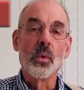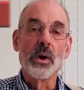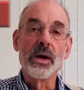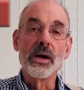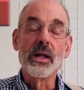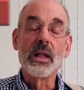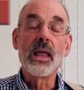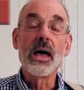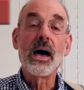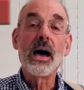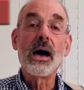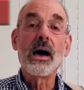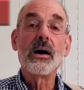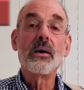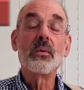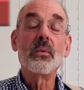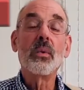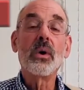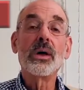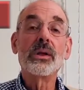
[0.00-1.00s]
Well, I
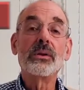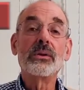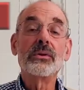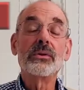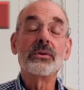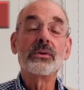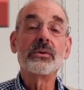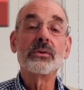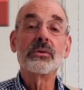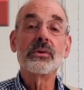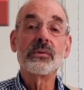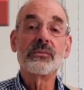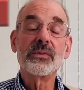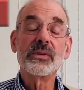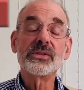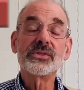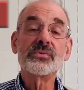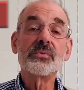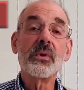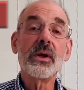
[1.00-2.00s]
wonder if
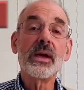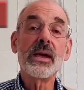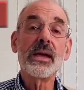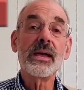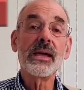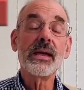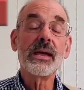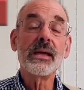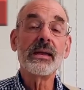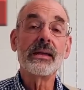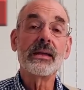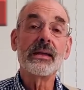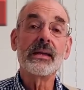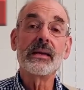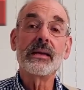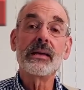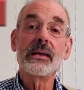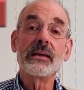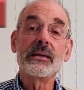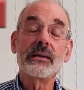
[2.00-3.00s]
it's
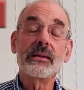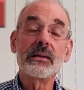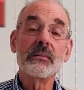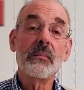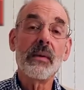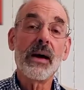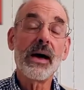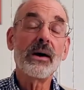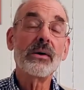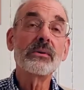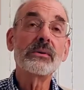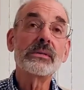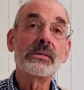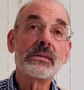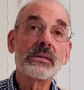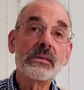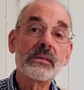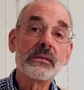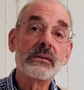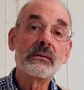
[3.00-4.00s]
raining in the
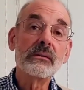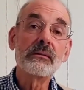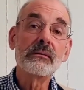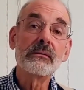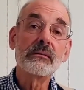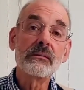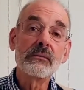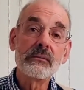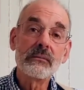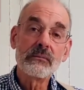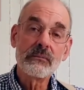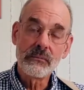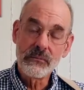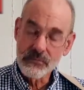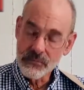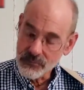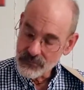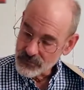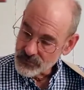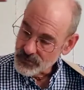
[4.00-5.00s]
mountain,
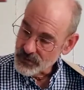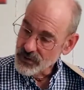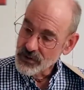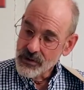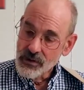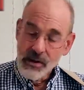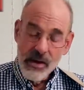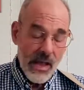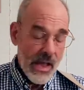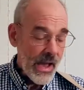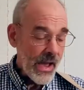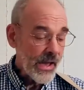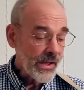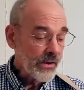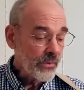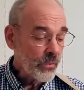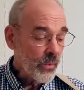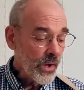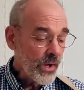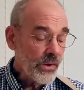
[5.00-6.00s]
and I
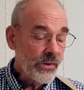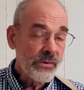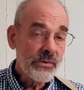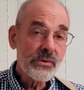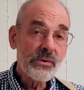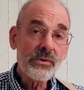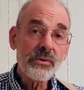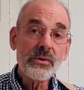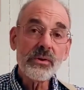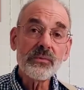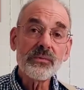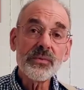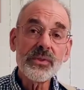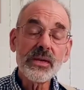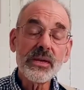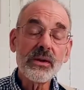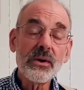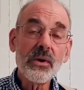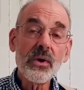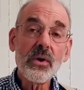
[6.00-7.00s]
wonder if
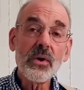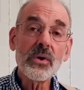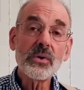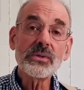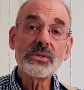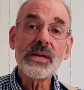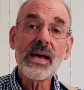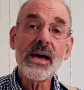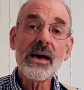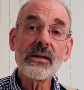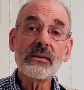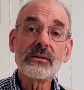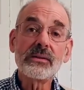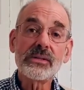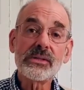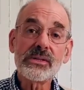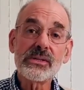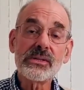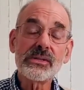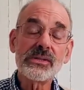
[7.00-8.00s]
the old town
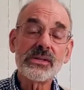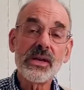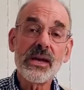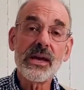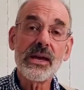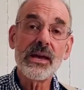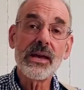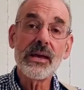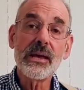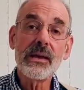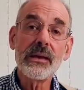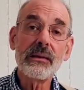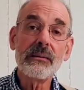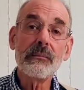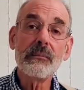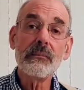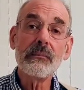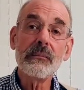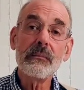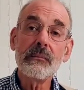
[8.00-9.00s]
looks the
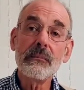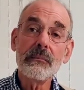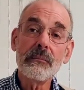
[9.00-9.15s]
same,